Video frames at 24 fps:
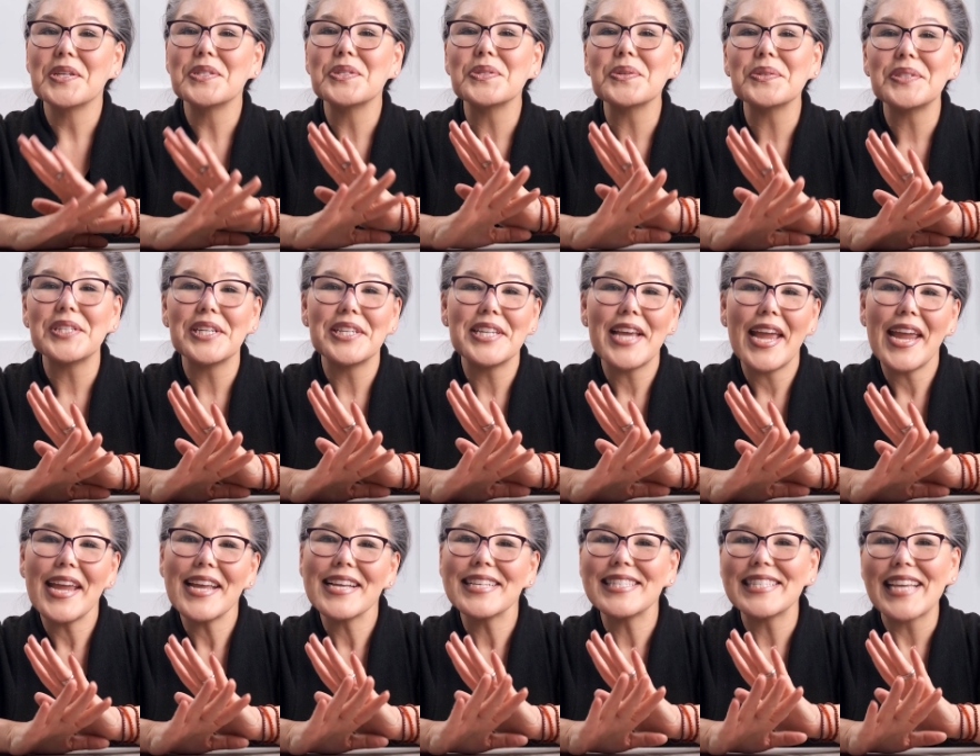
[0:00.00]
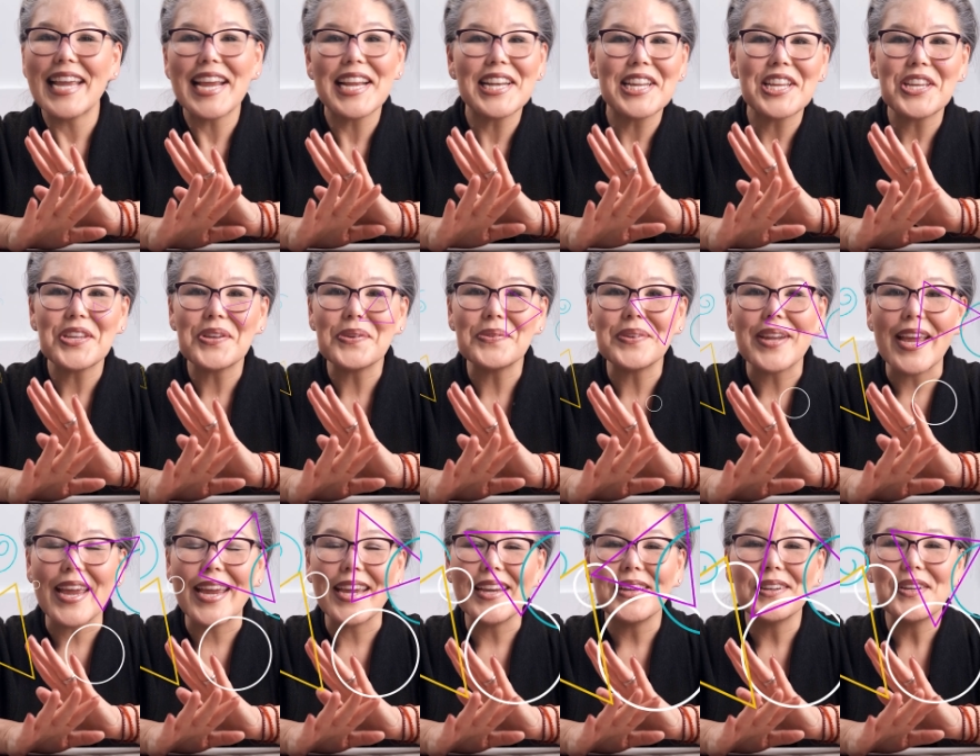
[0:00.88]
So today is ADU
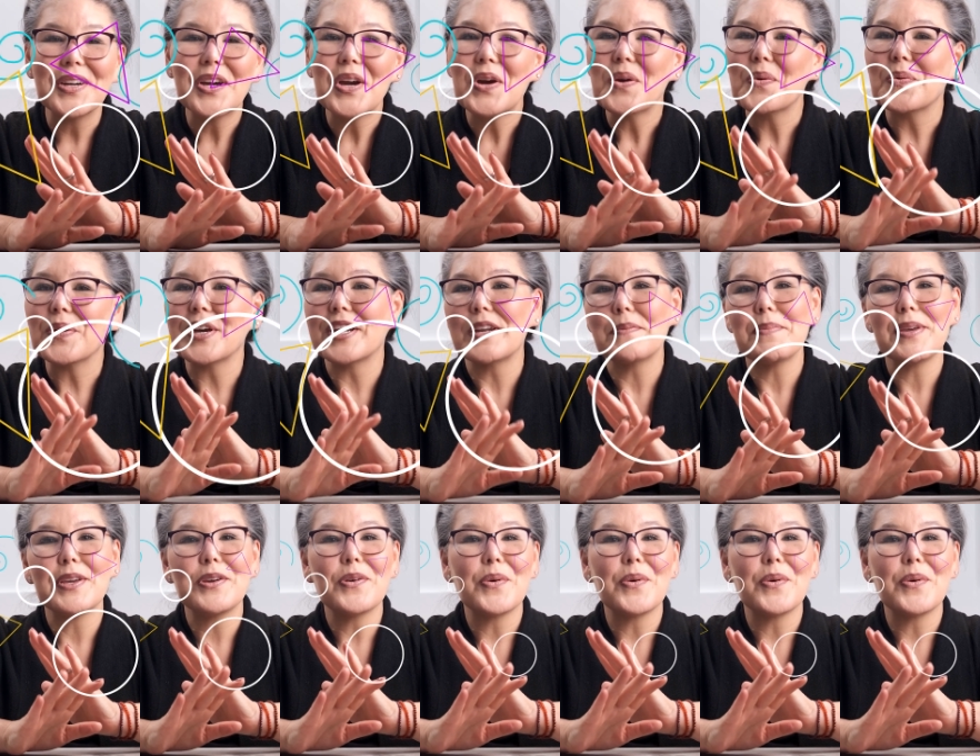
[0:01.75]
Day. We're going to be